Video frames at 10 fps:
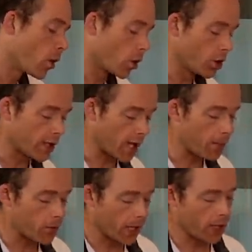Or you can
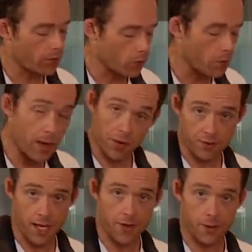upgrade to a belt
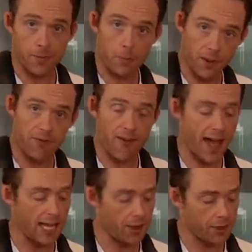sander. Big
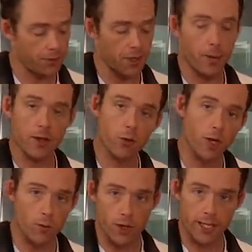fatty three by
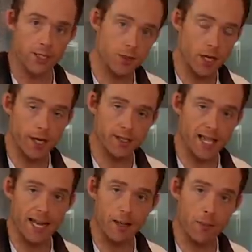twenty-one inch uh,
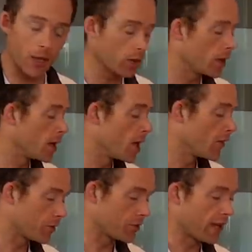sanding belt.
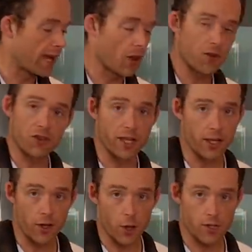This will take care of this thing
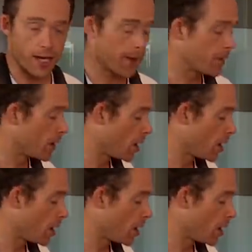in no time.